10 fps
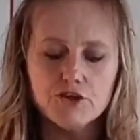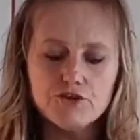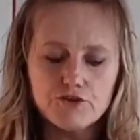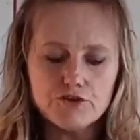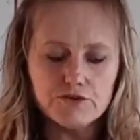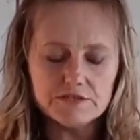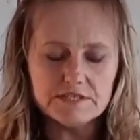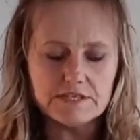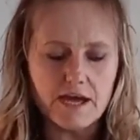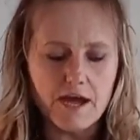You
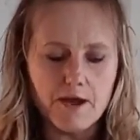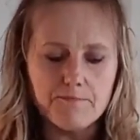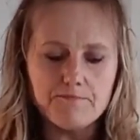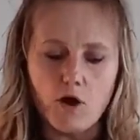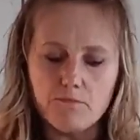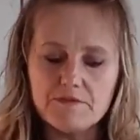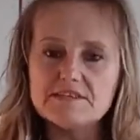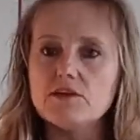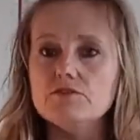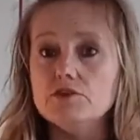could pop
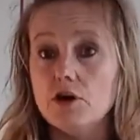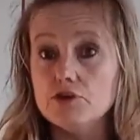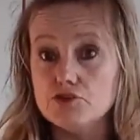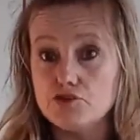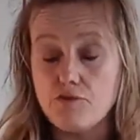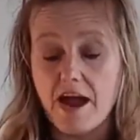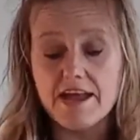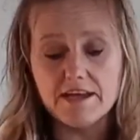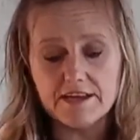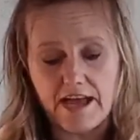this on a
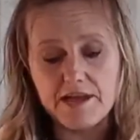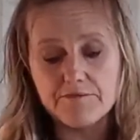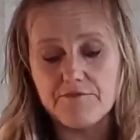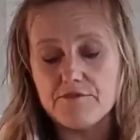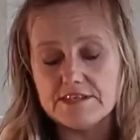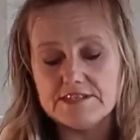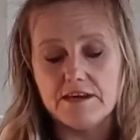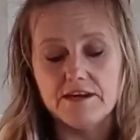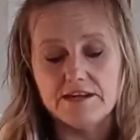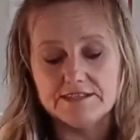tray, again for a
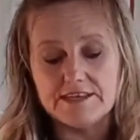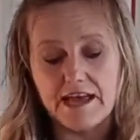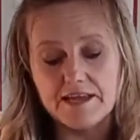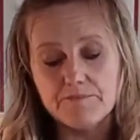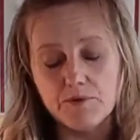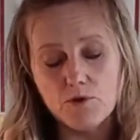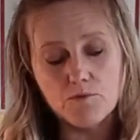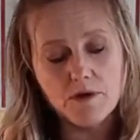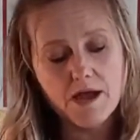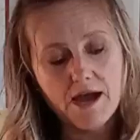
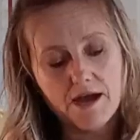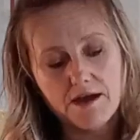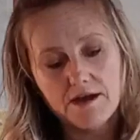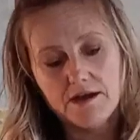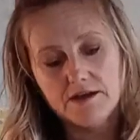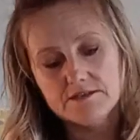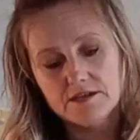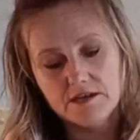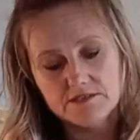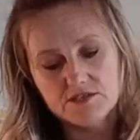table
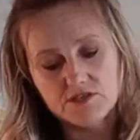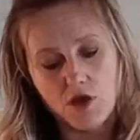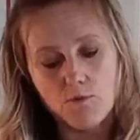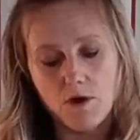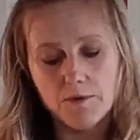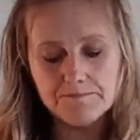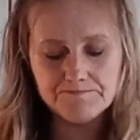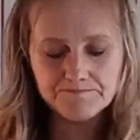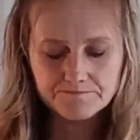and so on.